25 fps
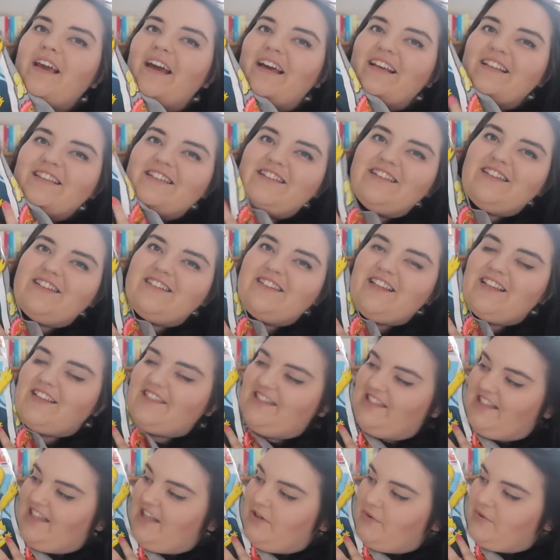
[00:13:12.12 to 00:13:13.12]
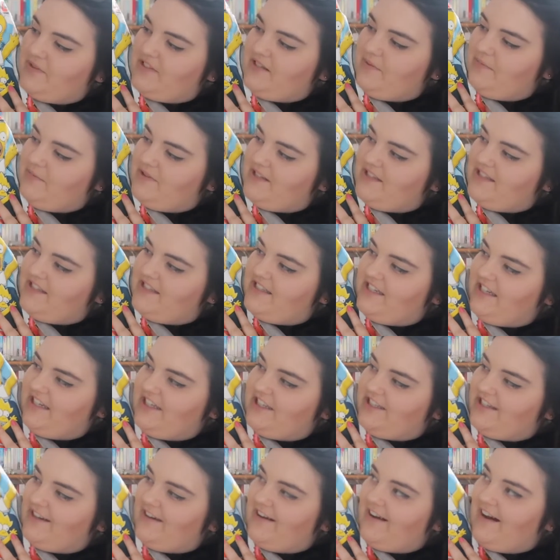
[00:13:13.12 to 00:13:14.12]
yeah, it's just this little Simpsons
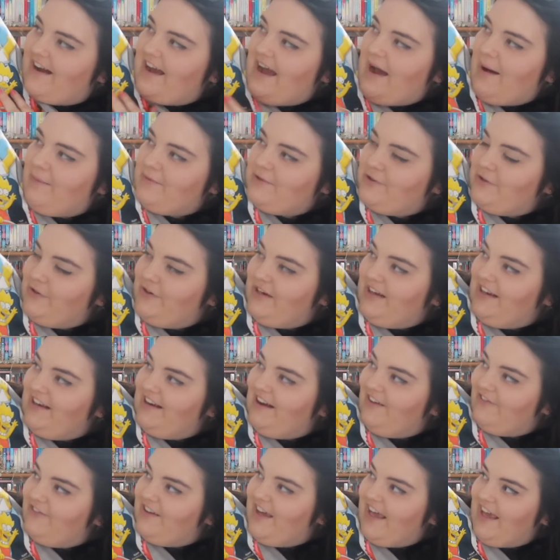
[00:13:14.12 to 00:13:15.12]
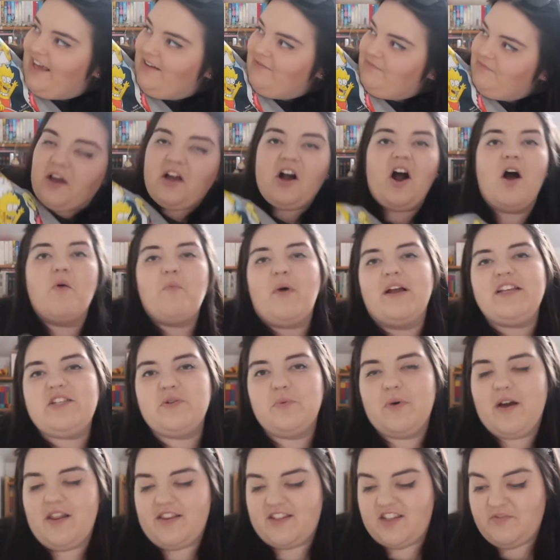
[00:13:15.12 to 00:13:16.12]
t-shirt. I absolutely love it. I can't wait
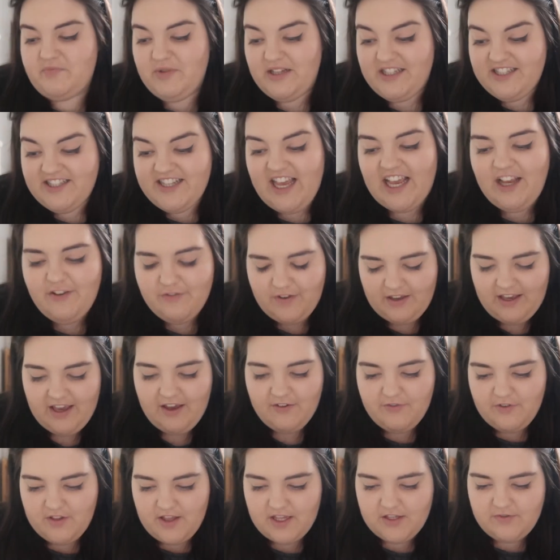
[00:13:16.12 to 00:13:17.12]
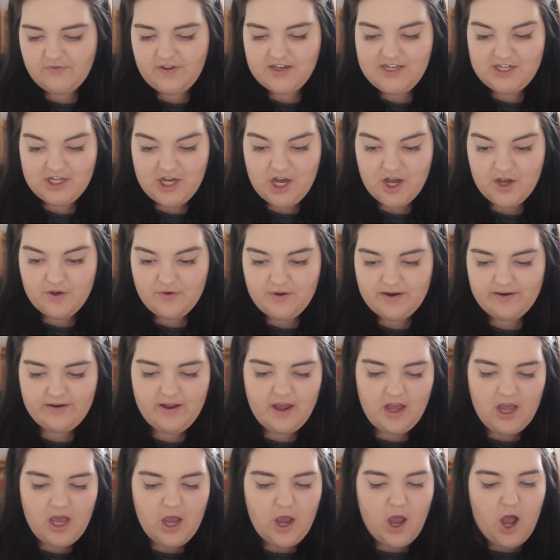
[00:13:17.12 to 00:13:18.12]
to wear this. I've been saving it for this video, and
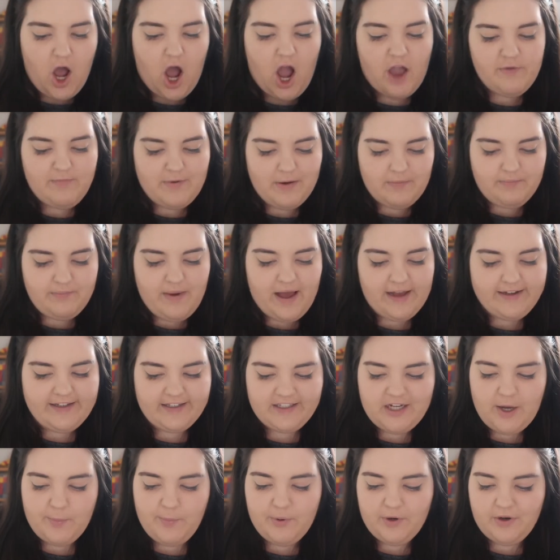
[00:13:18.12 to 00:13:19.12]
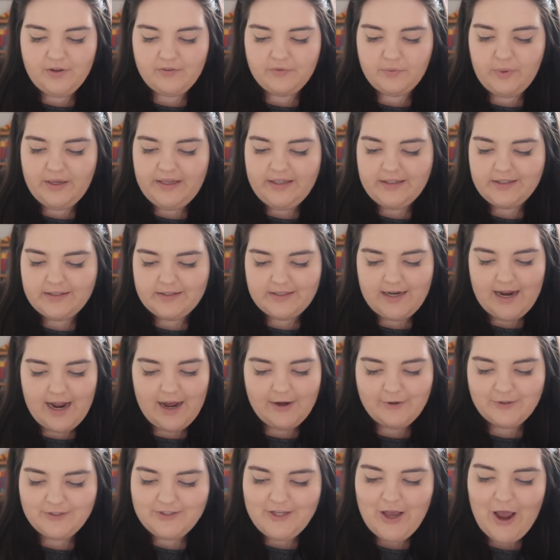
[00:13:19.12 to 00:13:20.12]
I've been back a couple of weeks
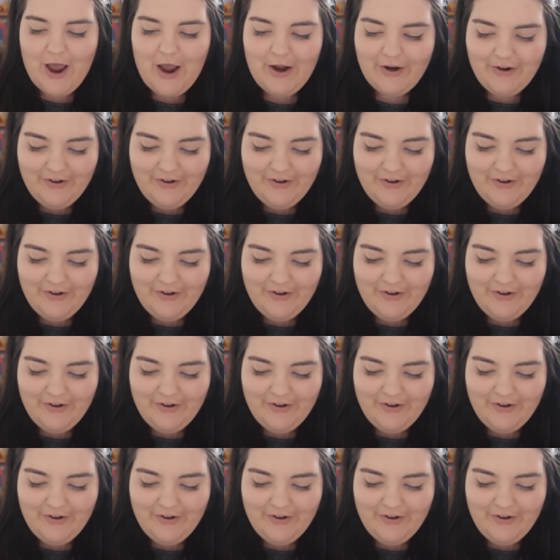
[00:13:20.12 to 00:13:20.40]
now, so